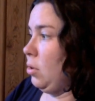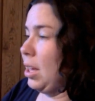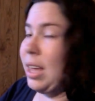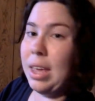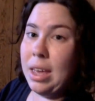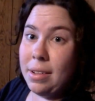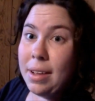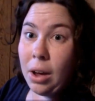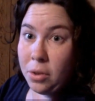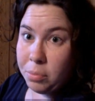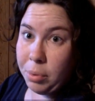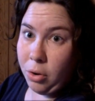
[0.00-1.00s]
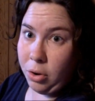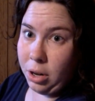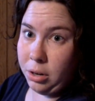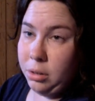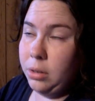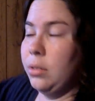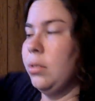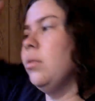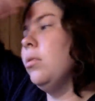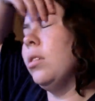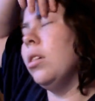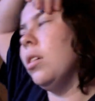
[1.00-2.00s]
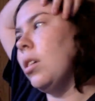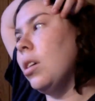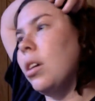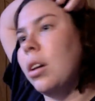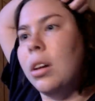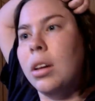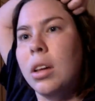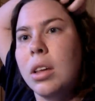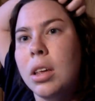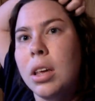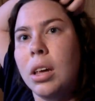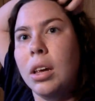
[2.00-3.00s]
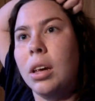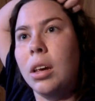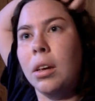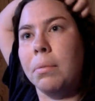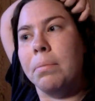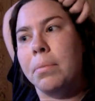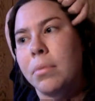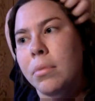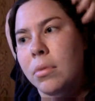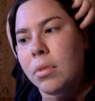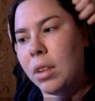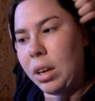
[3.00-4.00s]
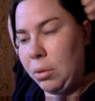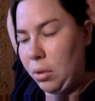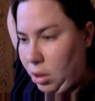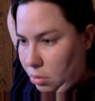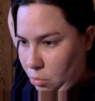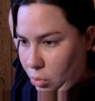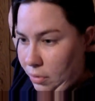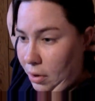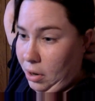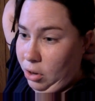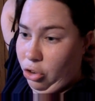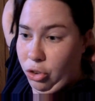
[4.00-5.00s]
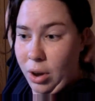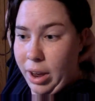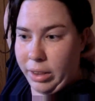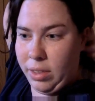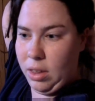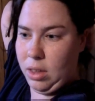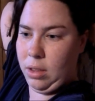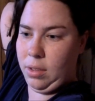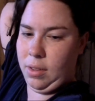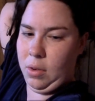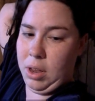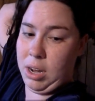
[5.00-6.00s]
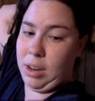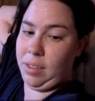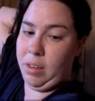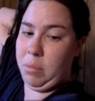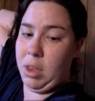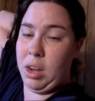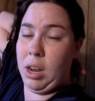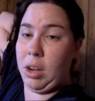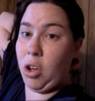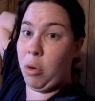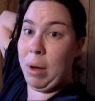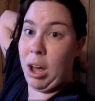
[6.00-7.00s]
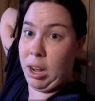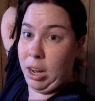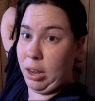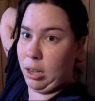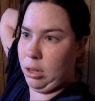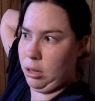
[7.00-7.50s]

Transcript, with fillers: He is housebroken. He, like, was very distracted, so he didn't tell me he needed to go potty.